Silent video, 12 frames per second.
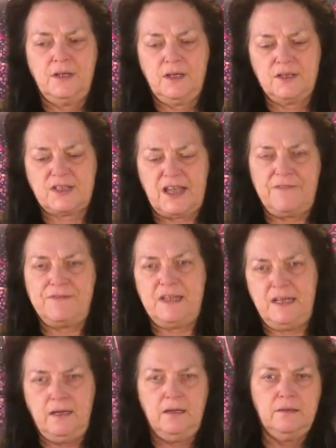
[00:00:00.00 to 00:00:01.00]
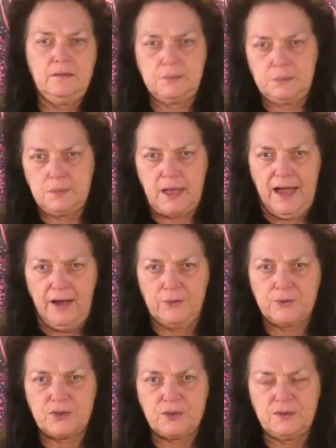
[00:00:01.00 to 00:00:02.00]
a safety
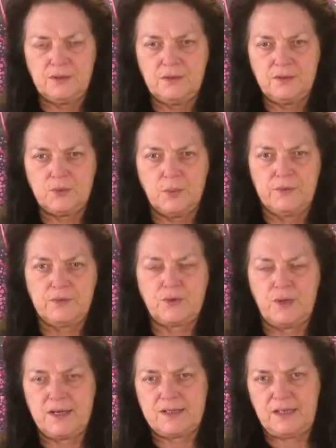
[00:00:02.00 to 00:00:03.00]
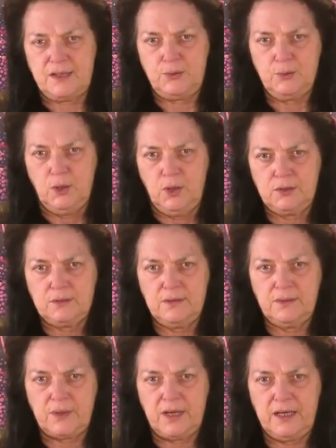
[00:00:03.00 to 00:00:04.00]
out to where they're trying to stay too long,
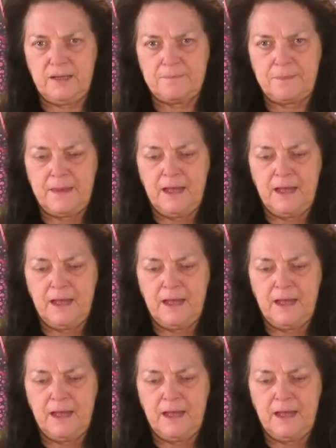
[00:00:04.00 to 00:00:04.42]
okay?